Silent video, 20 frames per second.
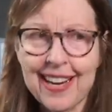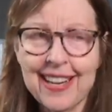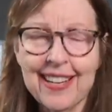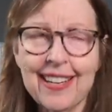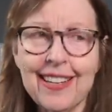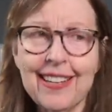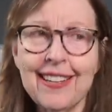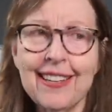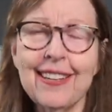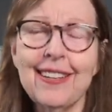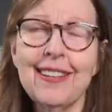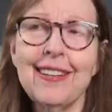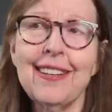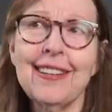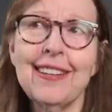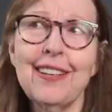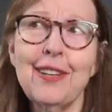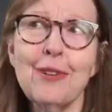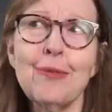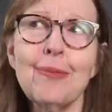I needed,
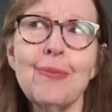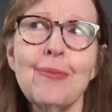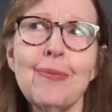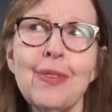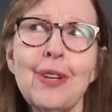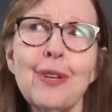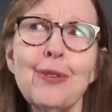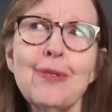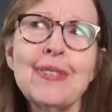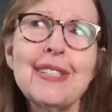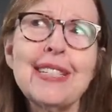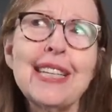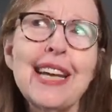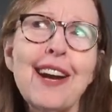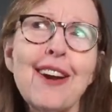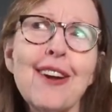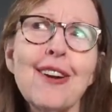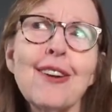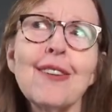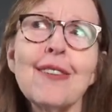you know, you know,
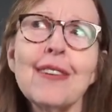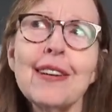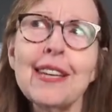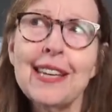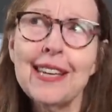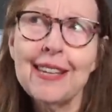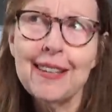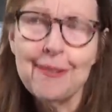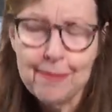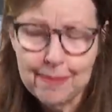dairy